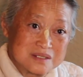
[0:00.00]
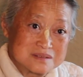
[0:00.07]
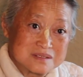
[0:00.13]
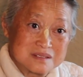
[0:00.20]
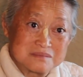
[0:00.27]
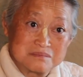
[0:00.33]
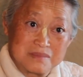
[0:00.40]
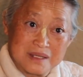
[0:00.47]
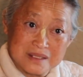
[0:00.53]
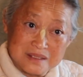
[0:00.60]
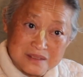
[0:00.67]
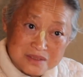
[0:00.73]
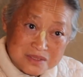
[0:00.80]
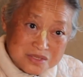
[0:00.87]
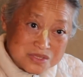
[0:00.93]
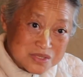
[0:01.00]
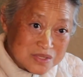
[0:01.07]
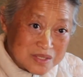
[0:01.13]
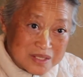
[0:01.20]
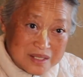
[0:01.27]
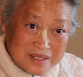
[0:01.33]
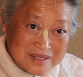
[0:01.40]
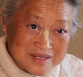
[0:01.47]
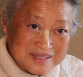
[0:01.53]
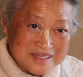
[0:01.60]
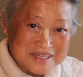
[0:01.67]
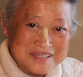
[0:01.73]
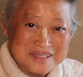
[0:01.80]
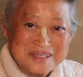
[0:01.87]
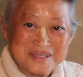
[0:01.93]
I said, Mother
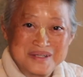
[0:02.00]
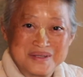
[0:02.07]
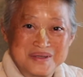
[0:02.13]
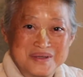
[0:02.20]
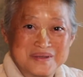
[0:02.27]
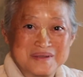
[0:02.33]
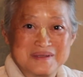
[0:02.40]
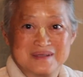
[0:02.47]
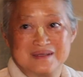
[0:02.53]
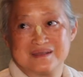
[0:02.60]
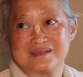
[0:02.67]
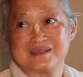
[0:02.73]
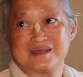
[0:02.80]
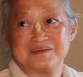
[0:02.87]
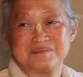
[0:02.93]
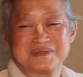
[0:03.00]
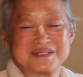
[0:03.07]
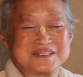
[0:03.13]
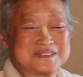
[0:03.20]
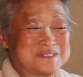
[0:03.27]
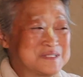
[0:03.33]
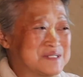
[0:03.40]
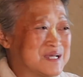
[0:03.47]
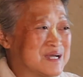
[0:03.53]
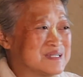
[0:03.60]
Yashoda? You know, that Mother Yashoda?